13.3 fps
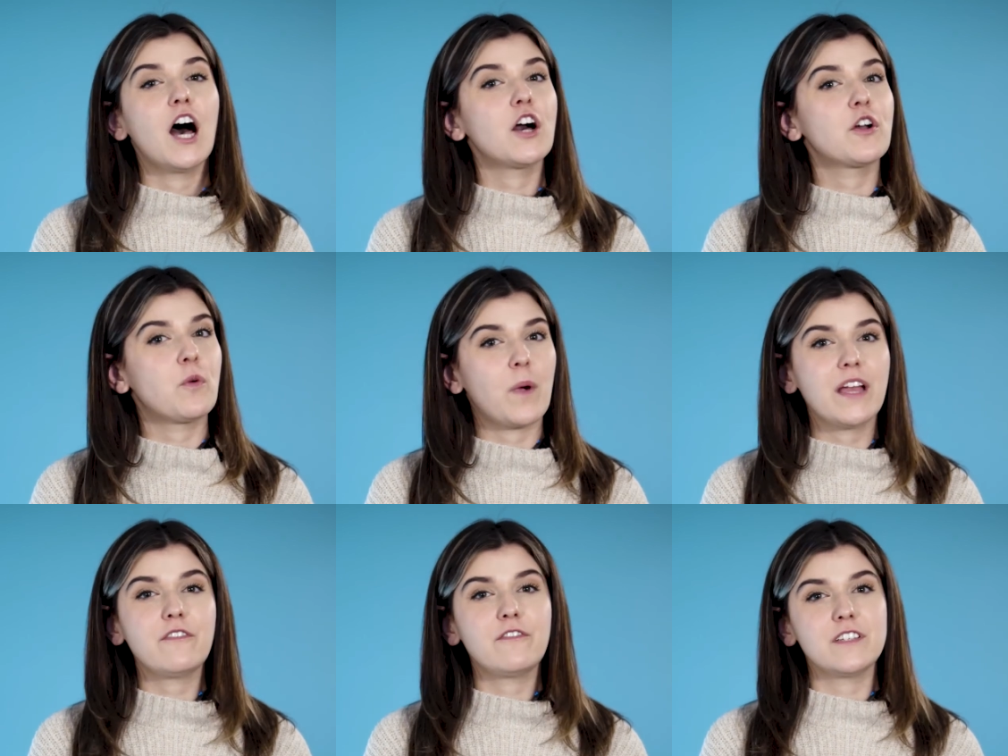A
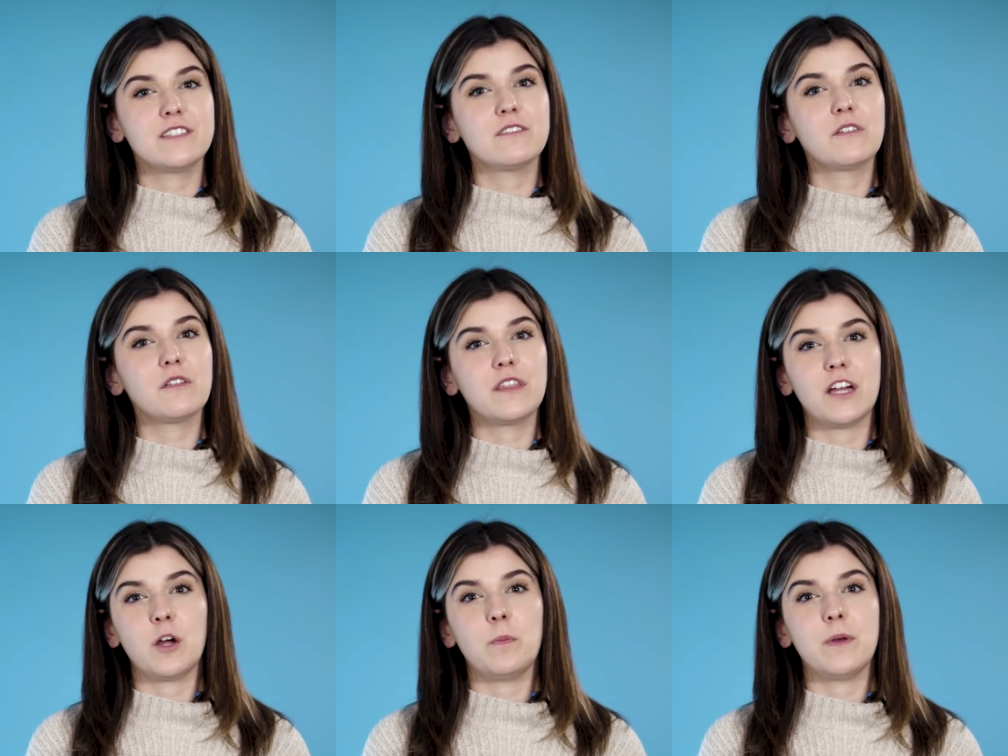great physical
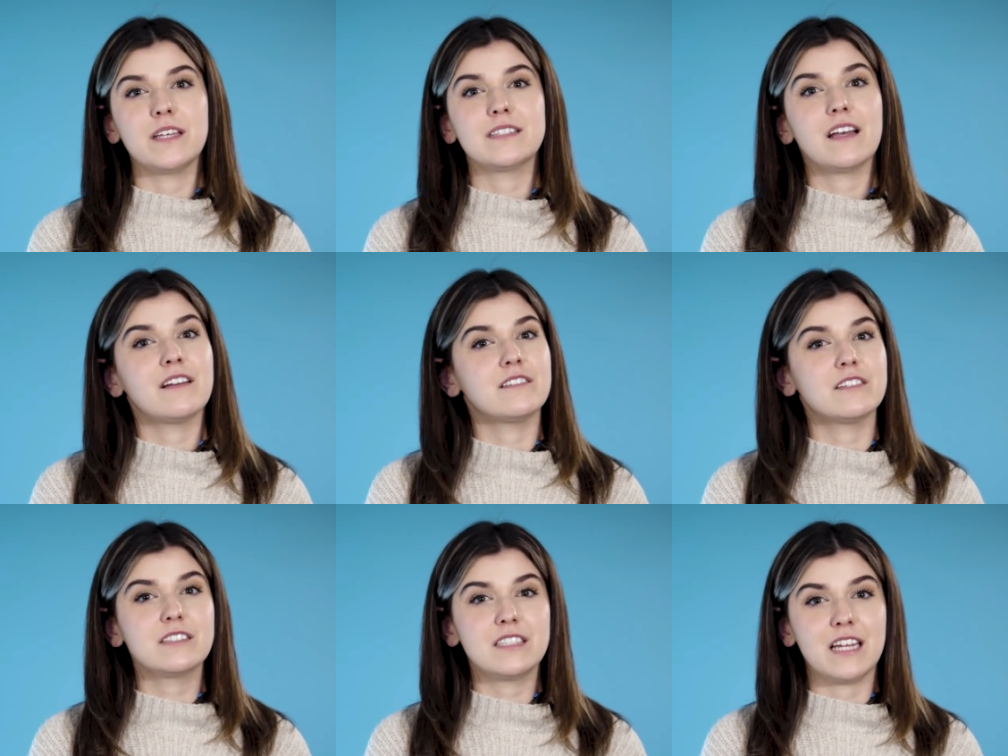therapist
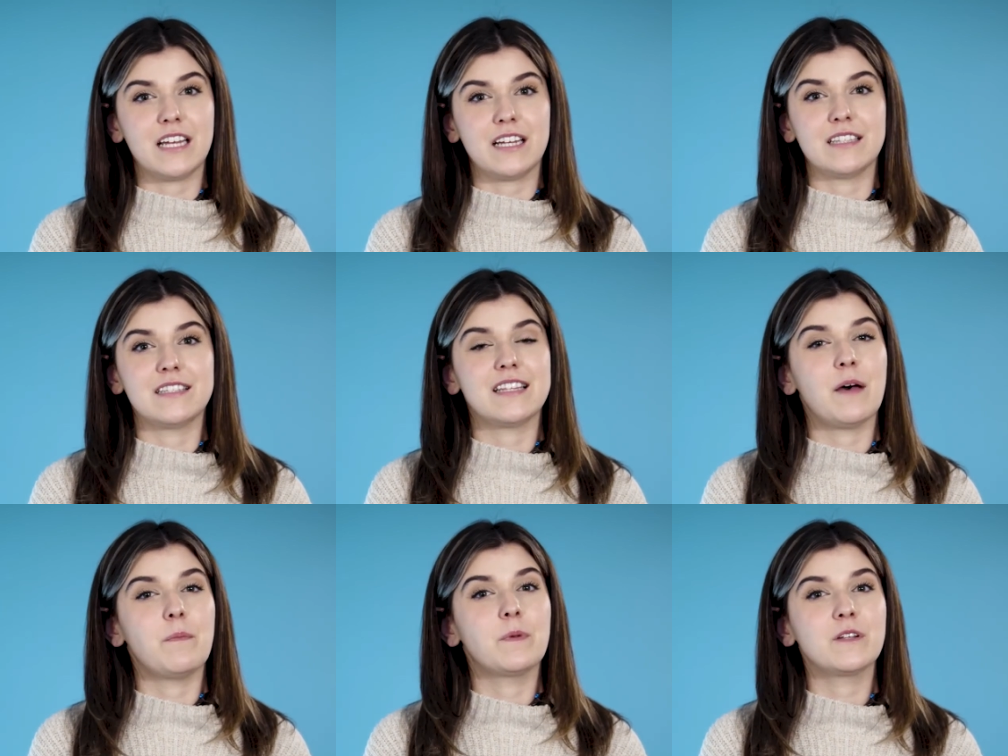understands
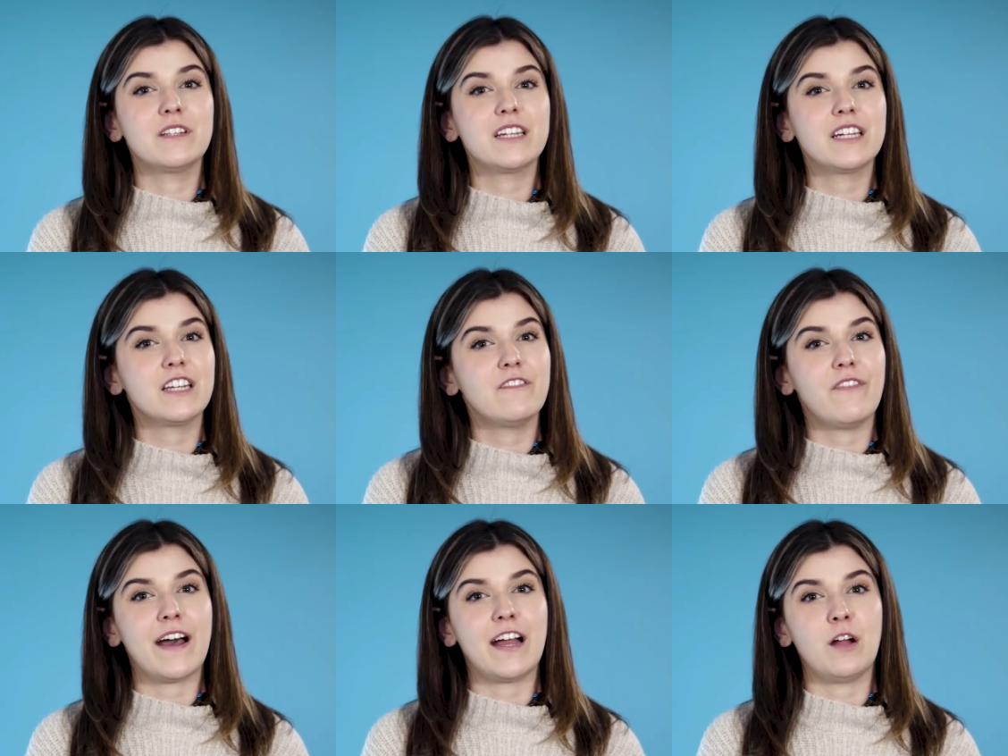that building an
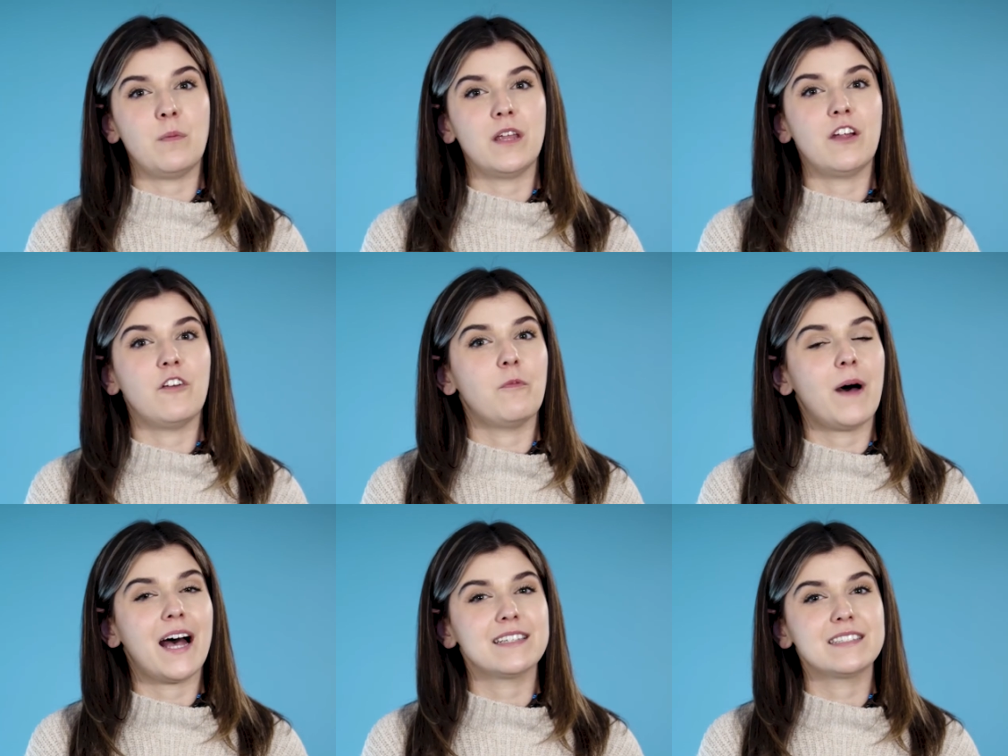environment of
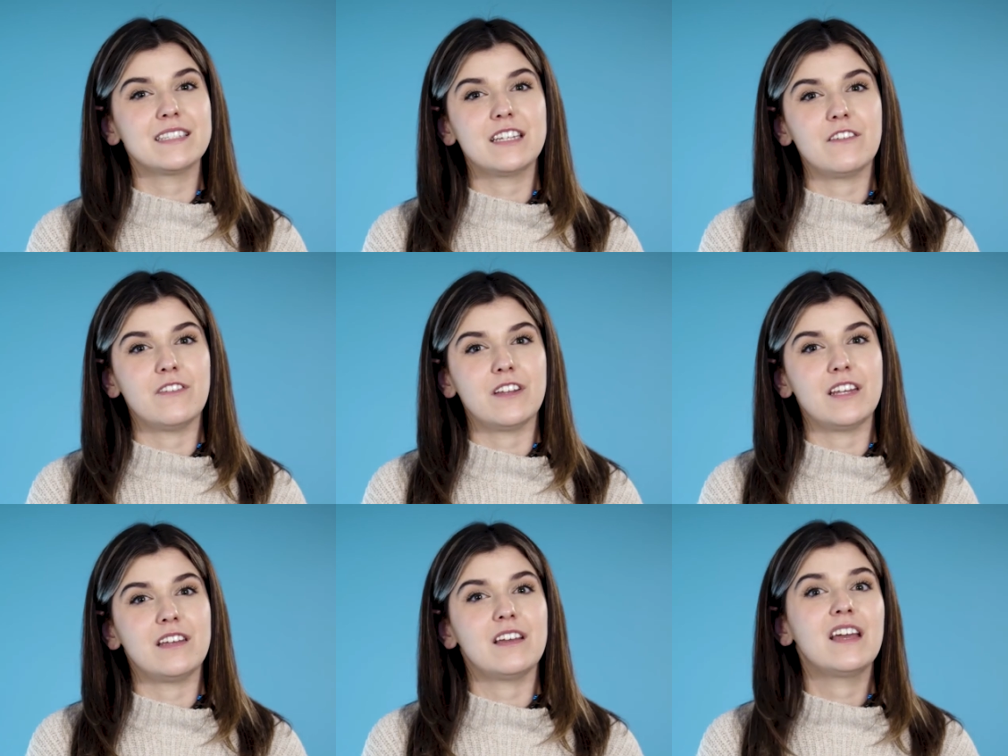
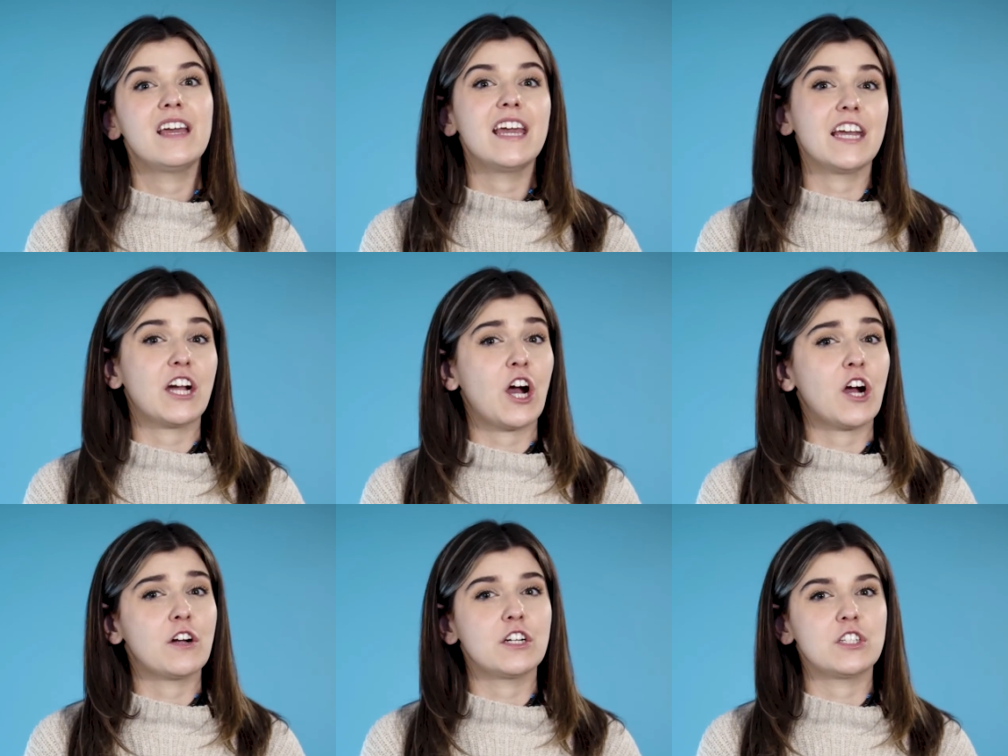positivity,
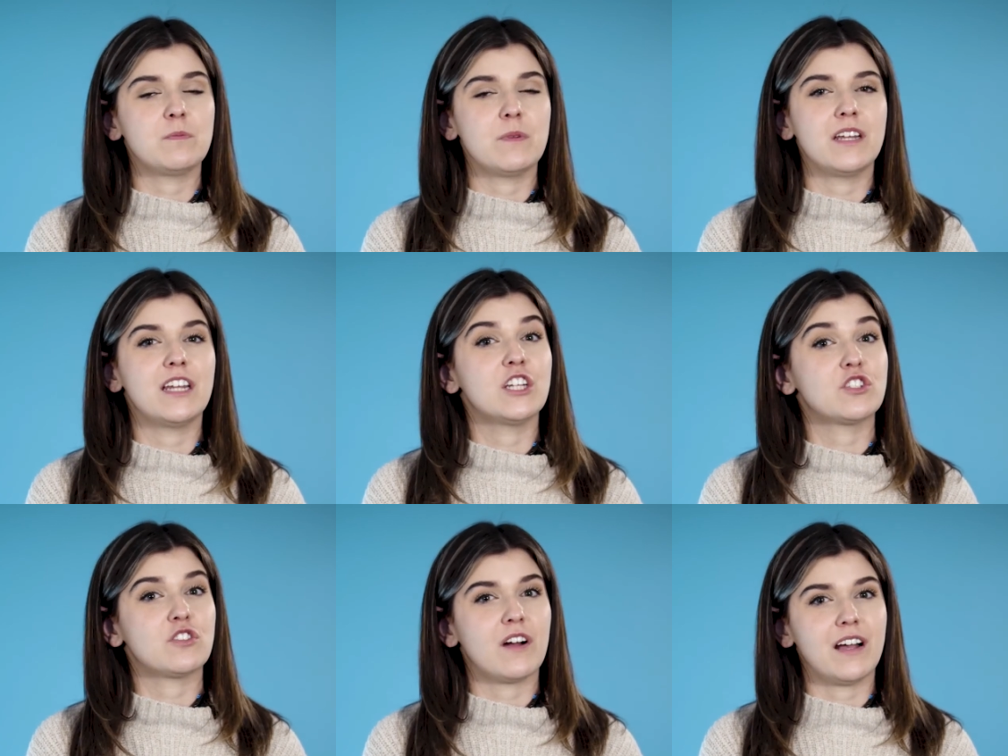encouragement,
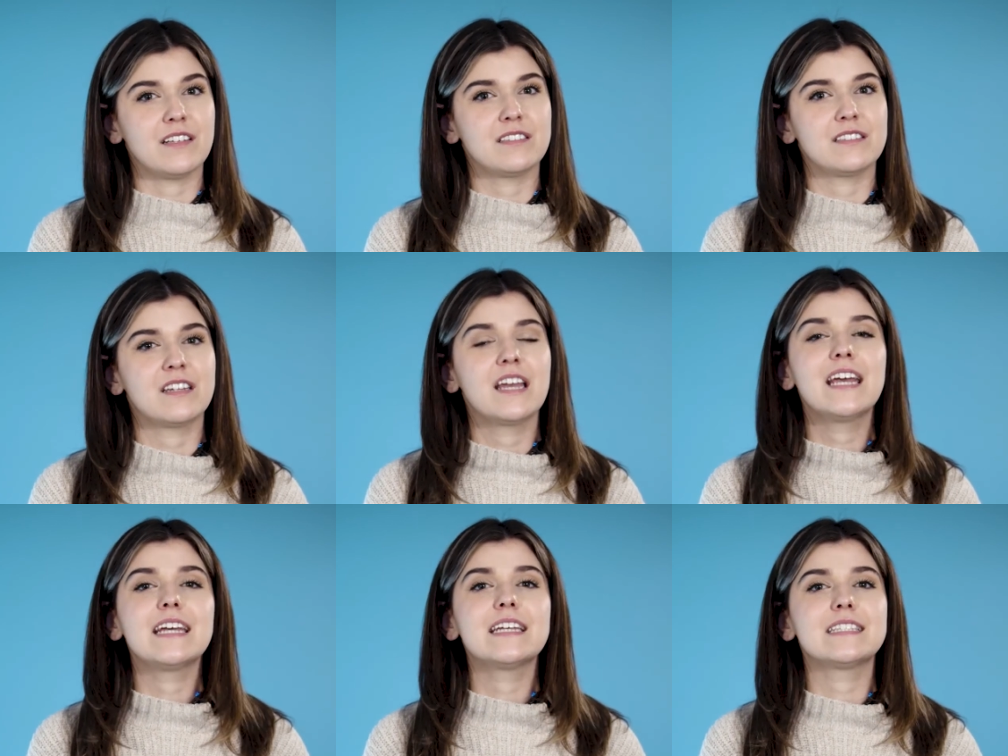and trust
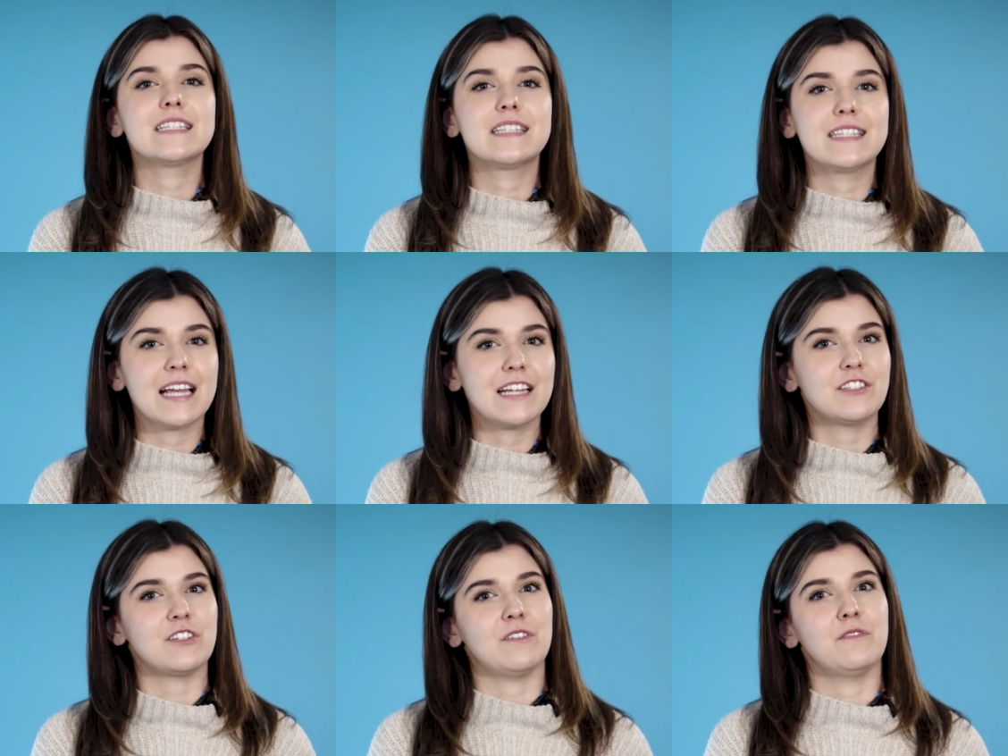is
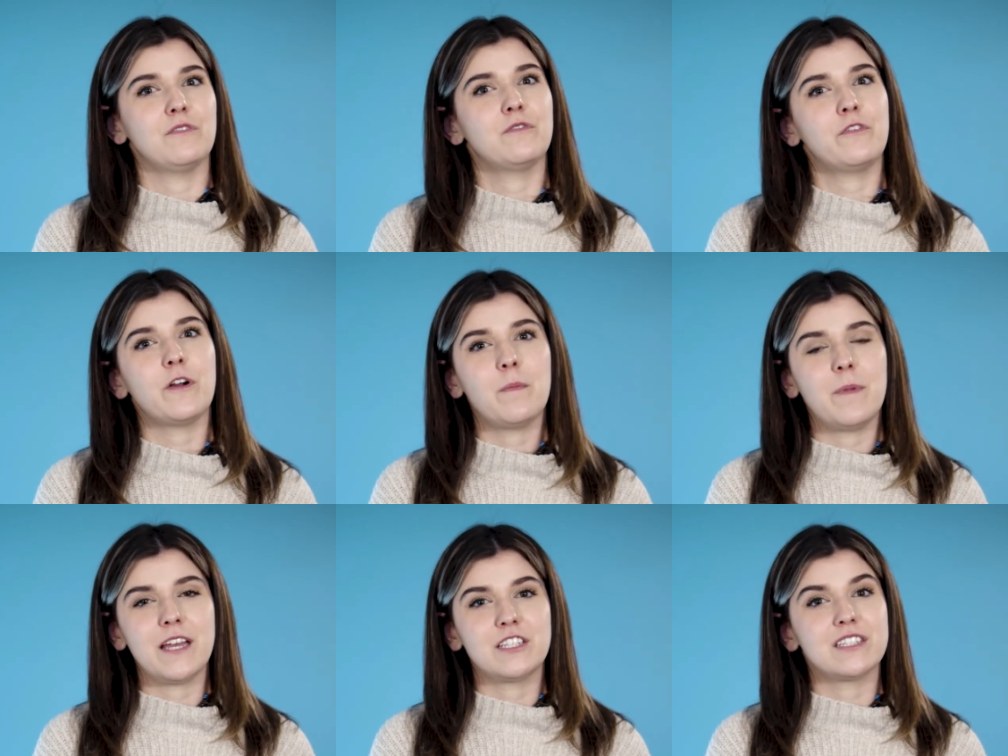essential for a
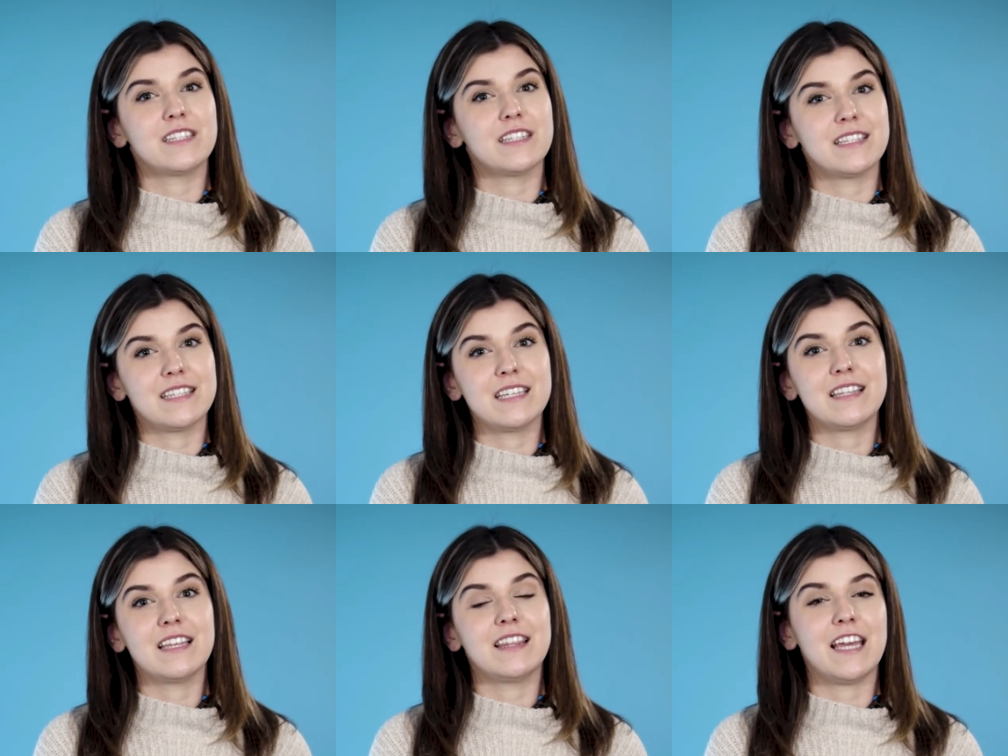patient to
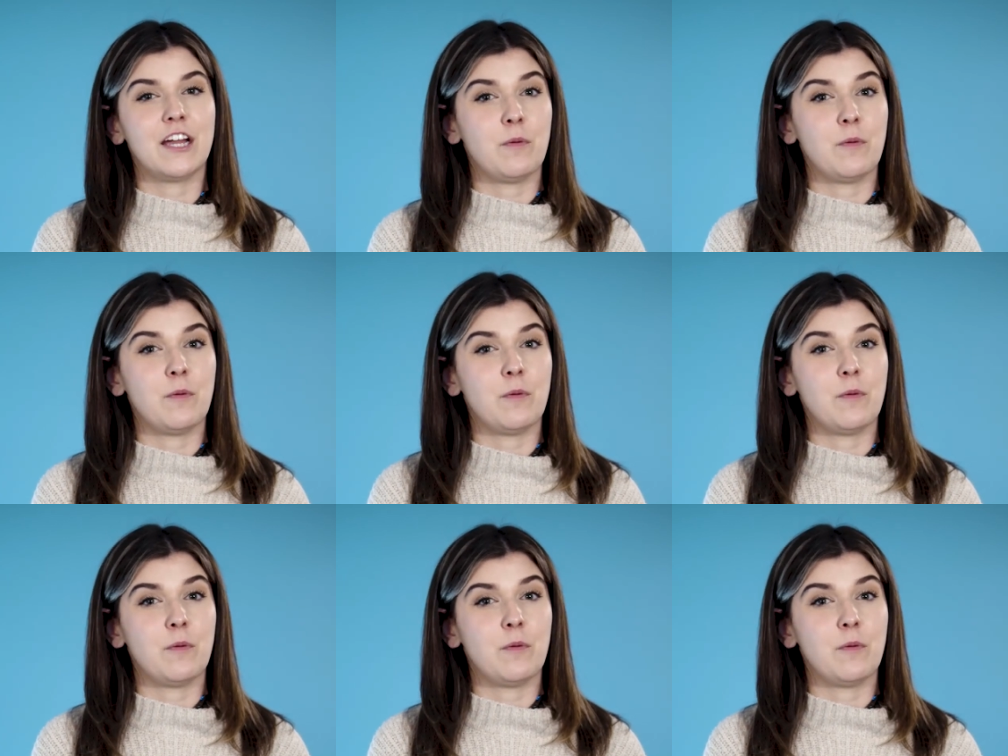see that they